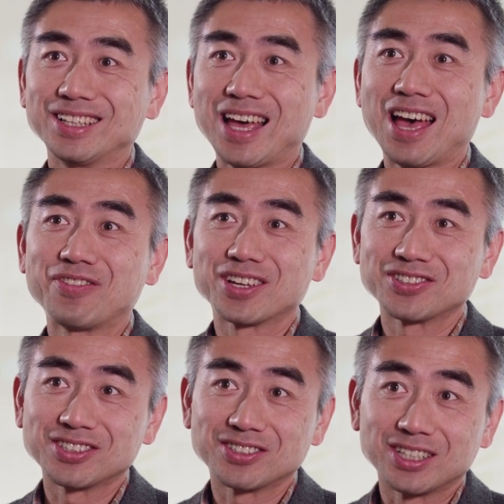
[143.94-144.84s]

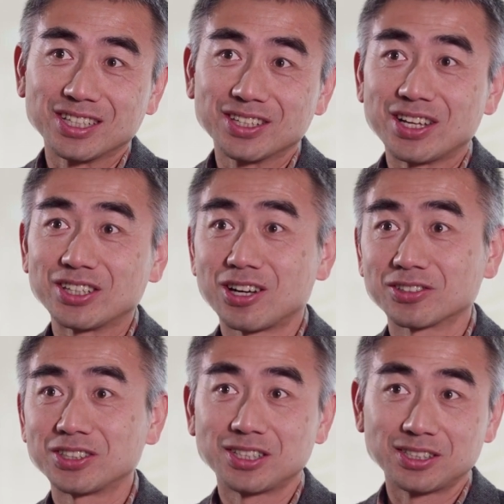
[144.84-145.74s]
efficacy studies and
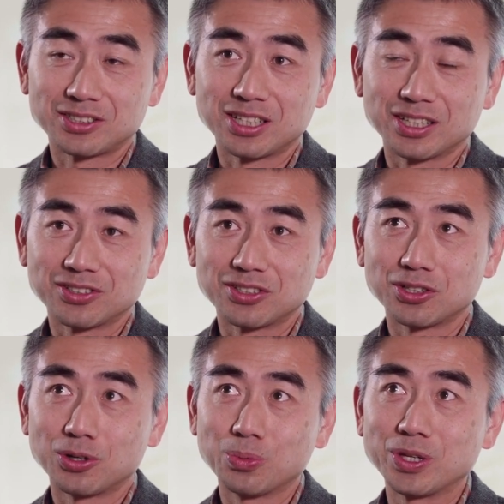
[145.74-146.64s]
toxicity studies.
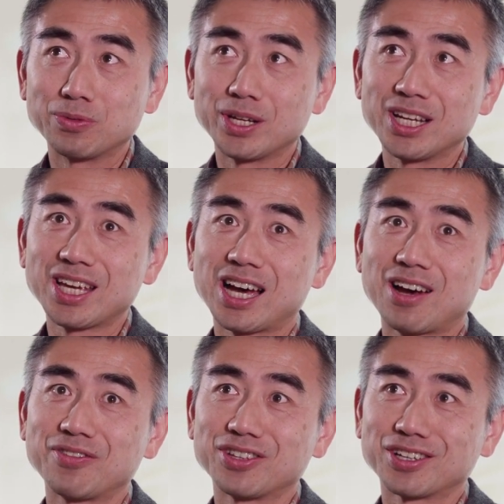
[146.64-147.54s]
So we really
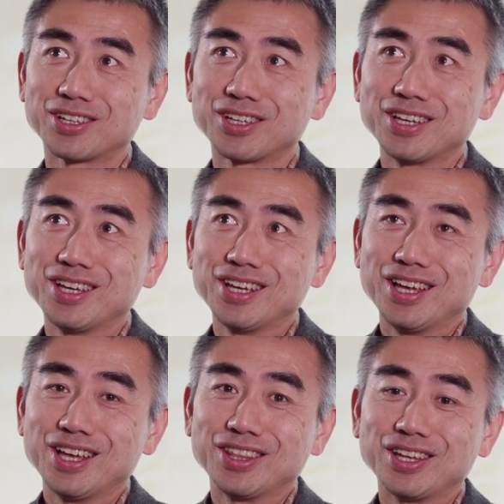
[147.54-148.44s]
have the
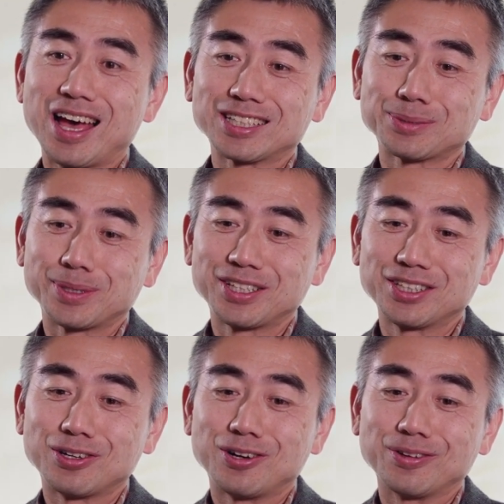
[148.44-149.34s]

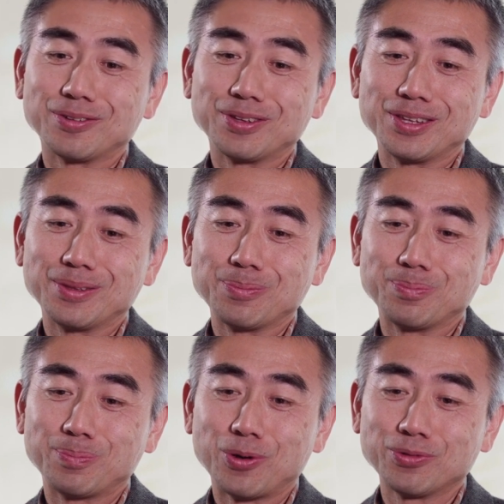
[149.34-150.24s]
expertise in
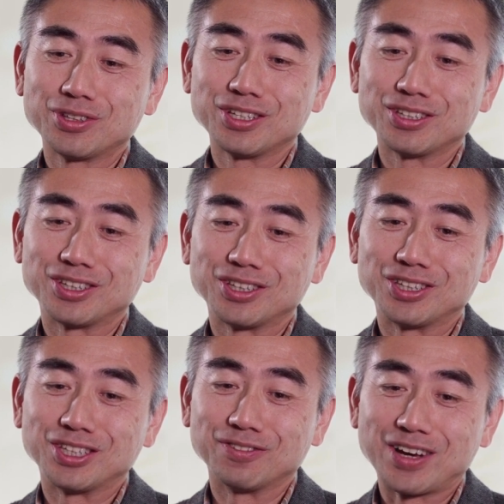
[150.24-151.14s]
both the
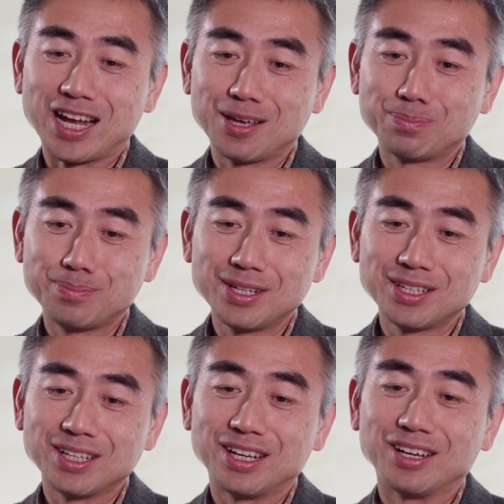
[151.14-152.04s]

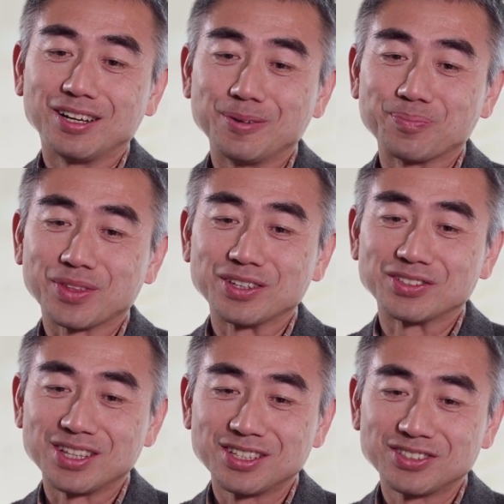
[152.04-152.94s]
development,
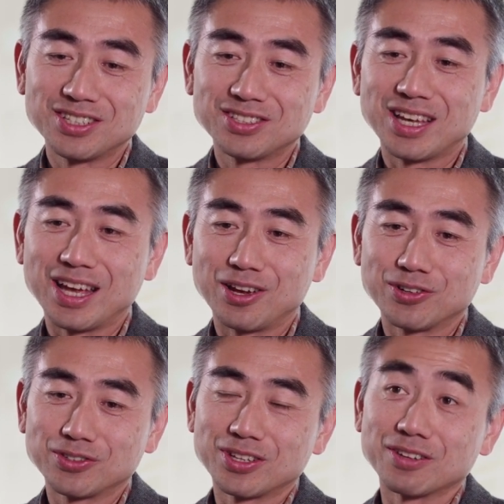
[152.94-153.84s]
synthesis, and
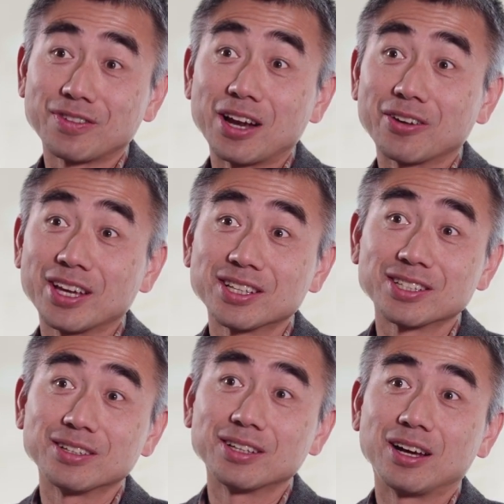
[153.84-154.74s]
also the
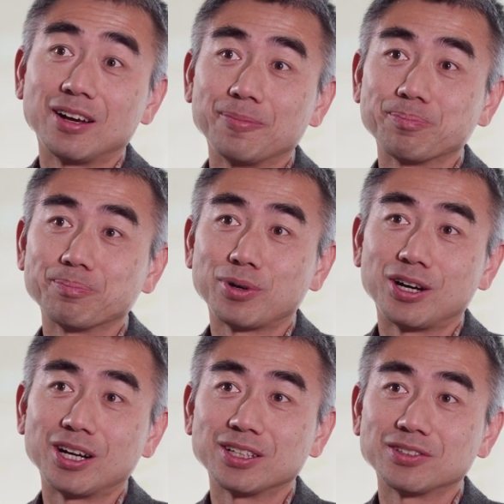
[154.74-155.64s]
evaluation
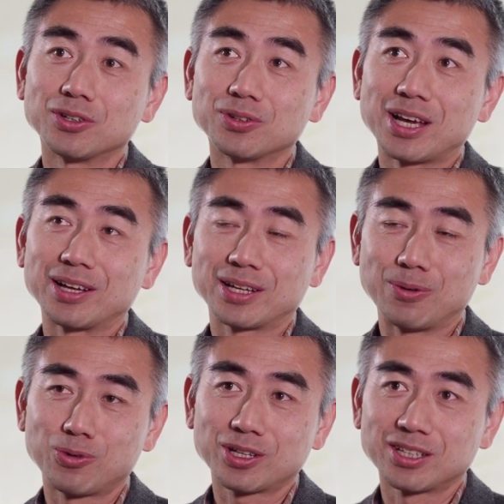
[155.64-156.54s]
part, so that
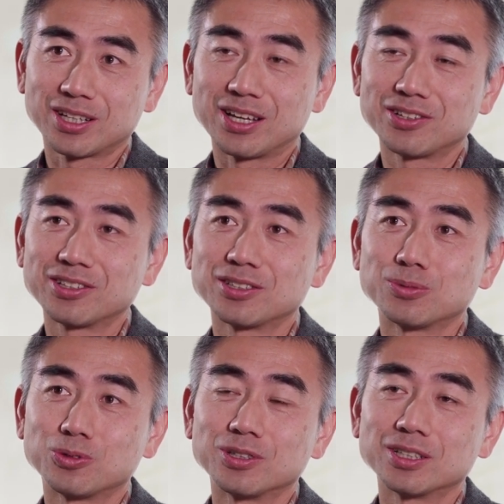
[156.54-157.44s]
can work together
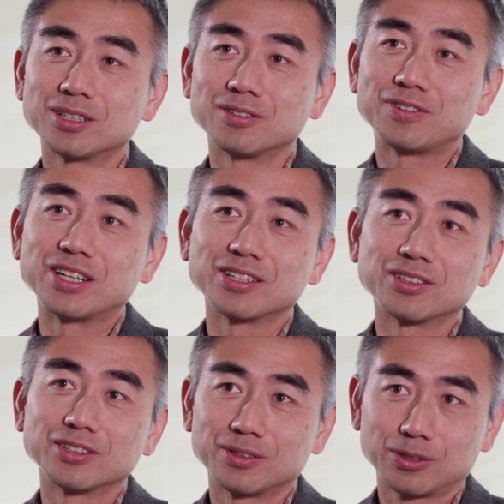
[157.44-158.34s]
toward finding
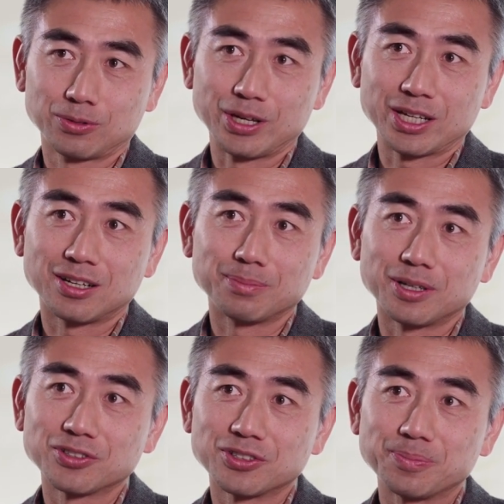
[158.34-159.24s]
great compounds.